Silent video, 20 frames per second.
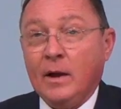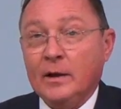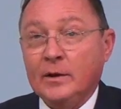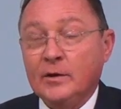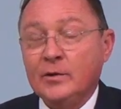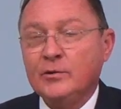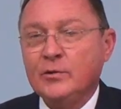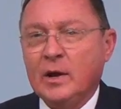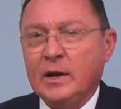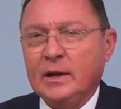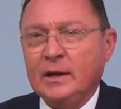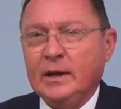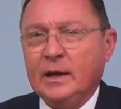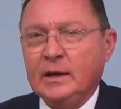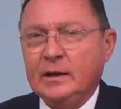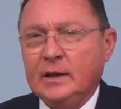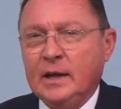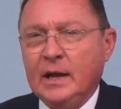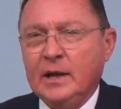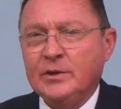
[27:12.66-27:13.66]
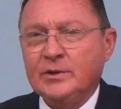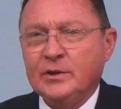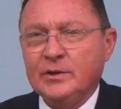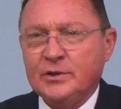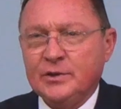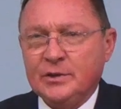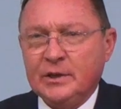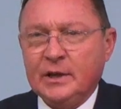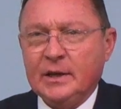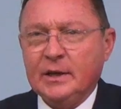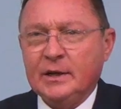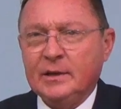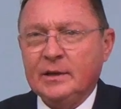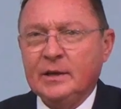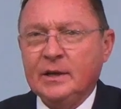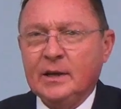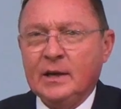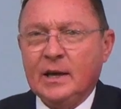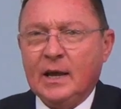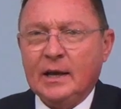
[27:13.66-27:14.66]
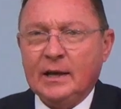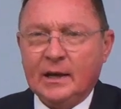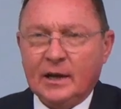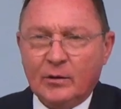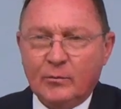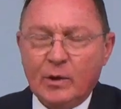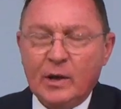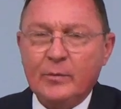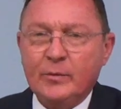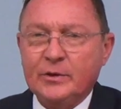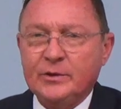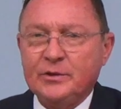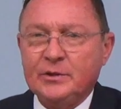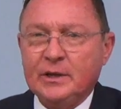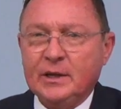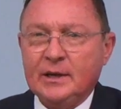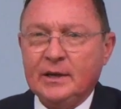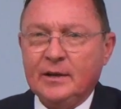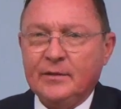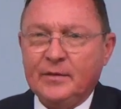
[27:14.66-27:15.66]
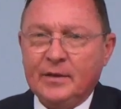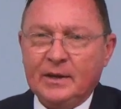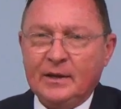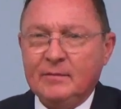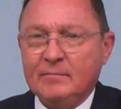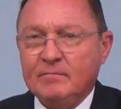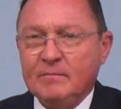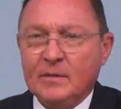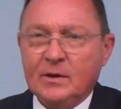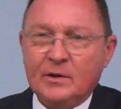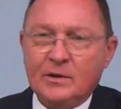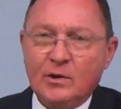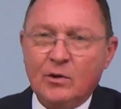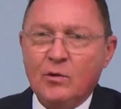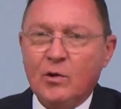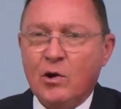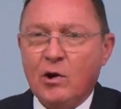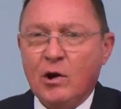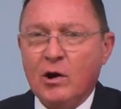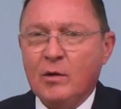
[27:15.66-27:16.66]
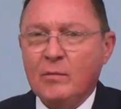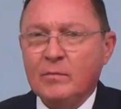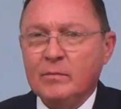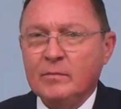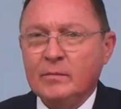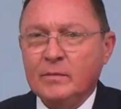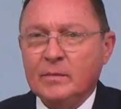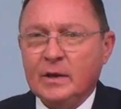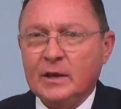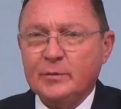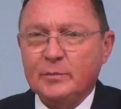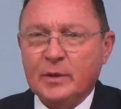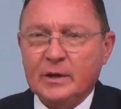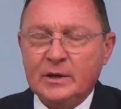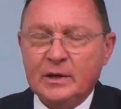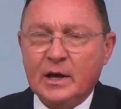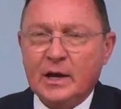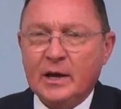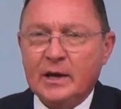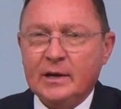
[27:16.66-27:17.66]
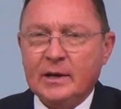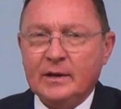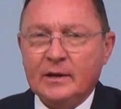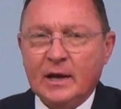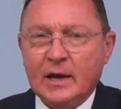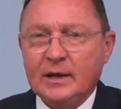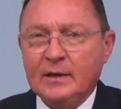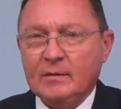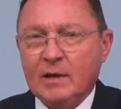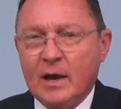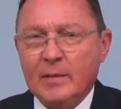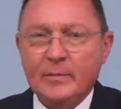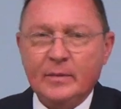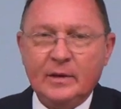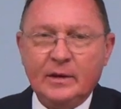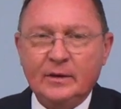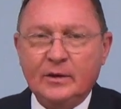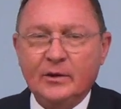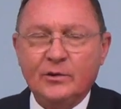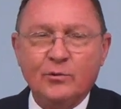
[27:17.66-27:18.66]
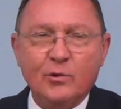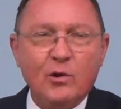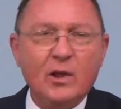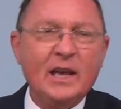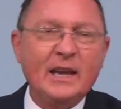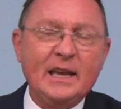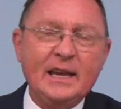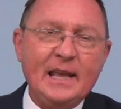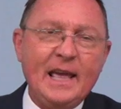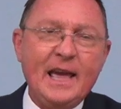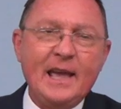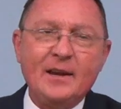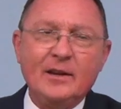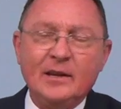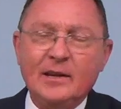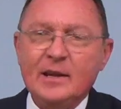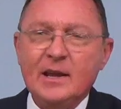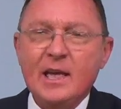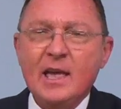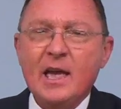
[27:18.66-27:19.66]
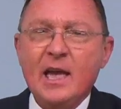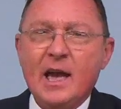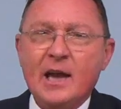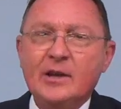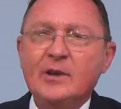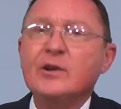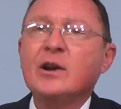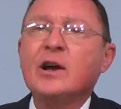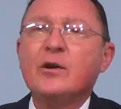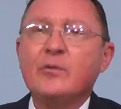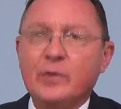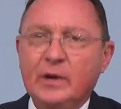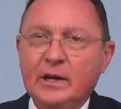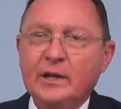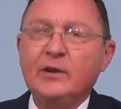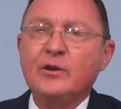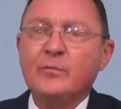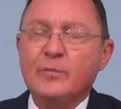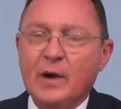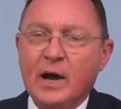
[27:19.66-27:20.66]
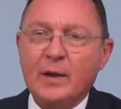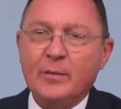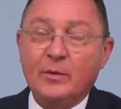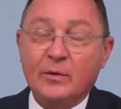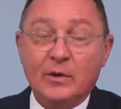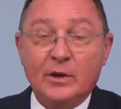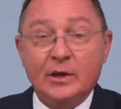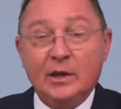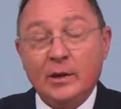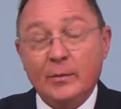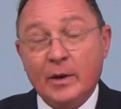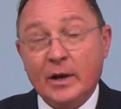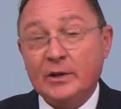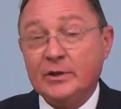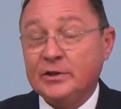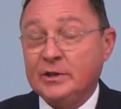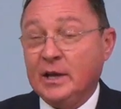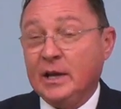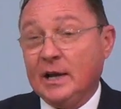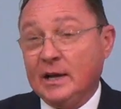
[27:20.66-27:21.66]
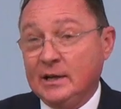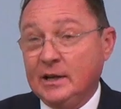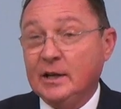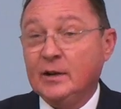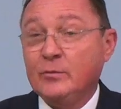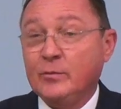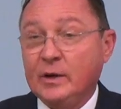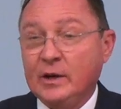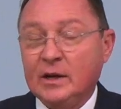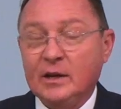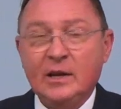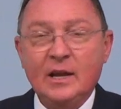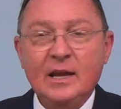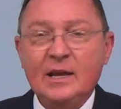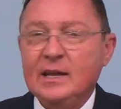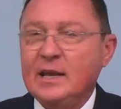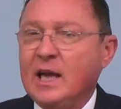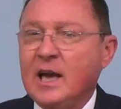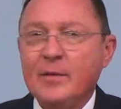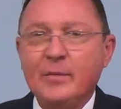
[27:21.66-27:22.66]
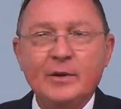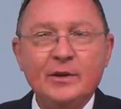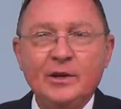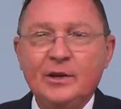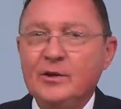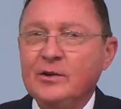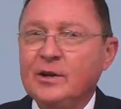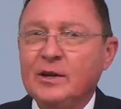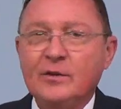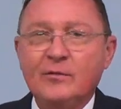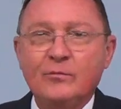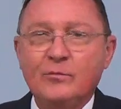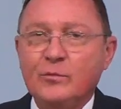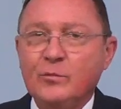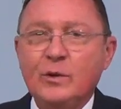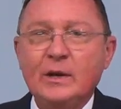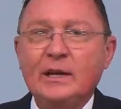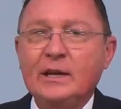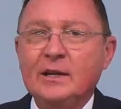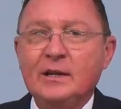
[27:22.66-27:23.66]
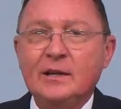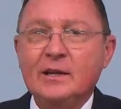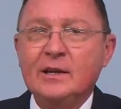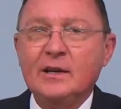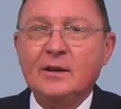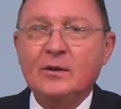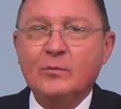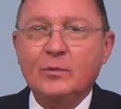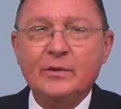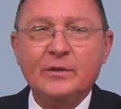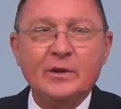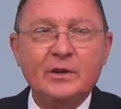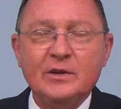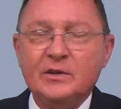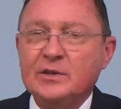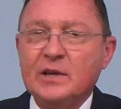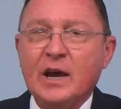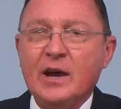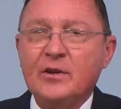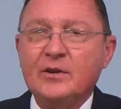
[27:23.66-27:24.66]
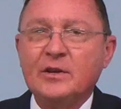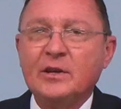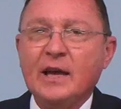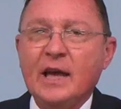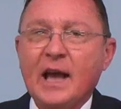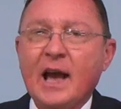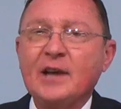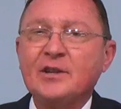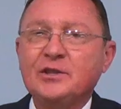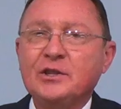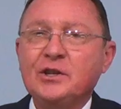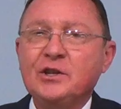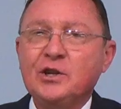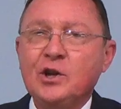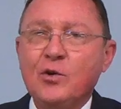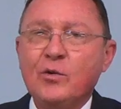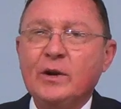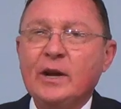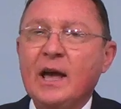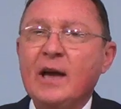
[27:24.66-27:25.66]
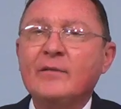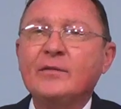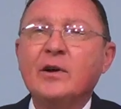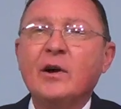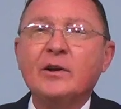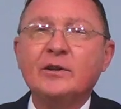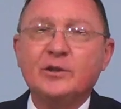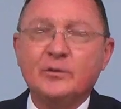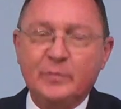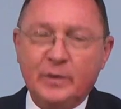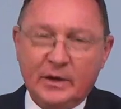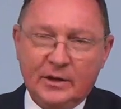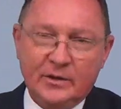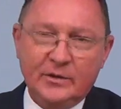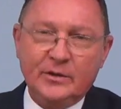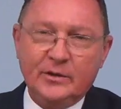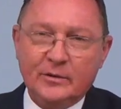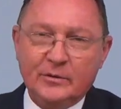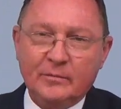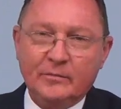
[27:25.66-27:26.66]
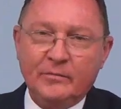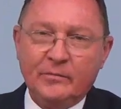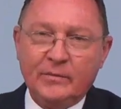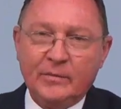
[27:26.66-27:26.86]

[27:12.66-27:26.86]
You're trying to engage in sin and get away with sin and think no harm has been done, and I, am in control, I can handle it, and you're not reading your Bible. You might say, I did read it. Yeah, but you didn't read it with a desire to actually know and have God speak to you.